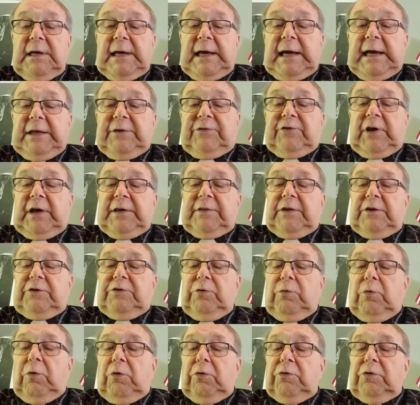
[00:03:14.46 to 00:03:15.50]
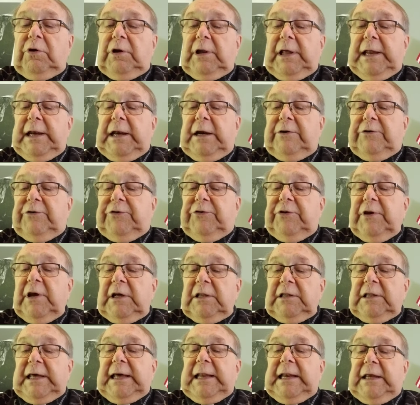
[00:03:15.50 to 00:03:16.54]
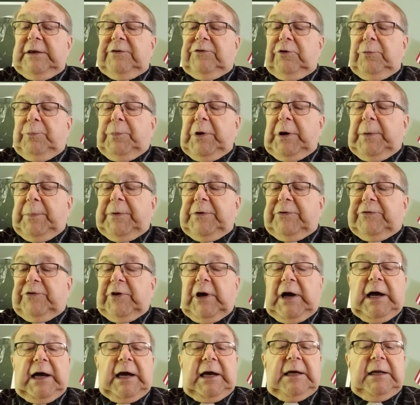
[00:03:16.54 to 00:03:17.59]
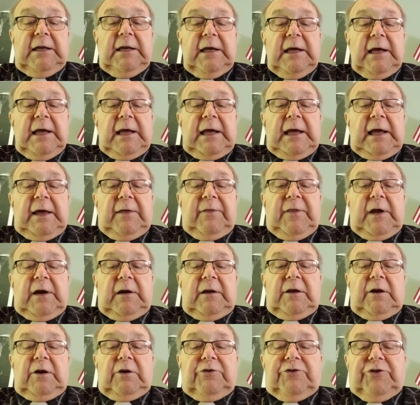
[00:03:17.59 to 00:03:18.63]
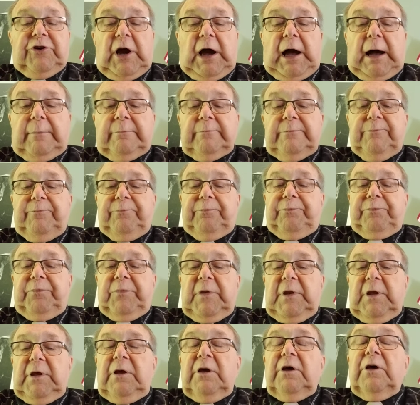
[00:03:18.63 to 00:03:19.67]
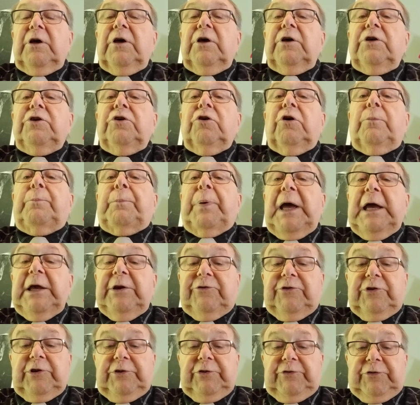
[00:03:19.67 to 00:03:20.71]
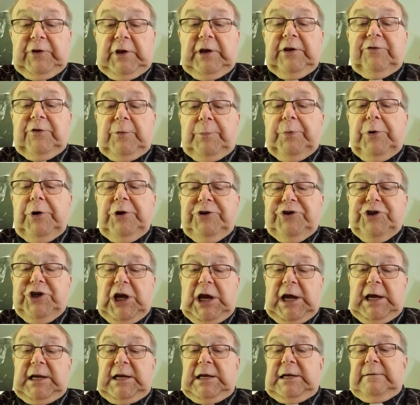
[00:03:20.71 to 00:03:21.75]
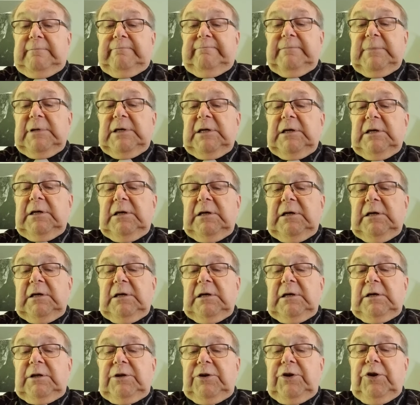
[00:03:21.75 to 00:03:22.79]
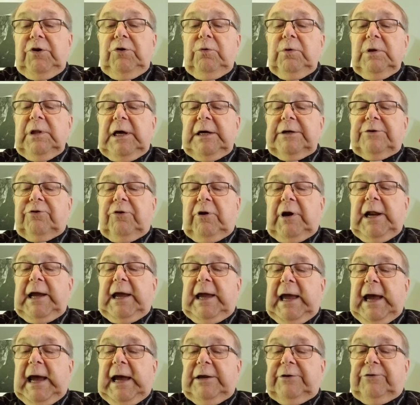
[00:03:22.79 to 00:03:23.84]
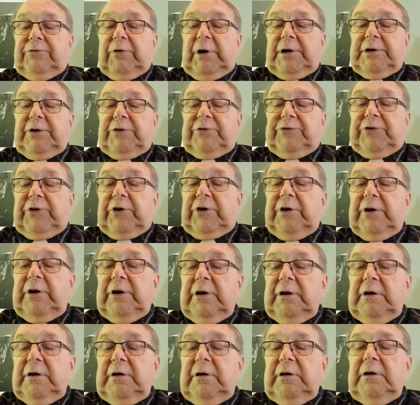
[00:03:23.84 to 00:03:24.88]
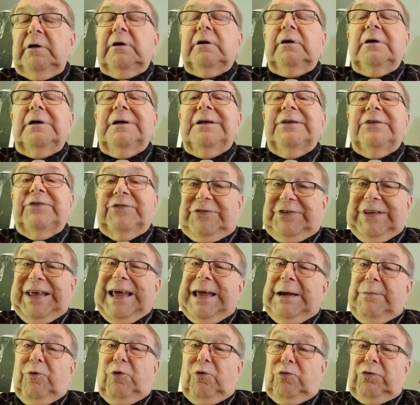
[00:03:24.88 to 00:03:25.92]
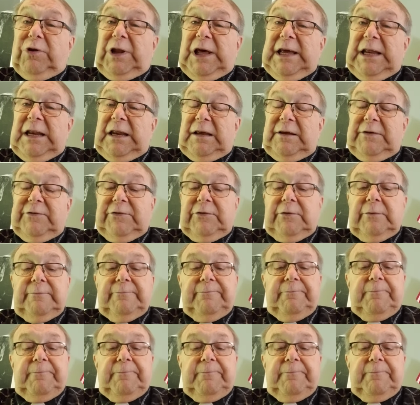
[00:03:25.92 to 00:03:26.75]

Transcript: It's like the two older ladies who put up a sign in their little shop. Your patience is appreciated. New electronic cash register. Same old ladies.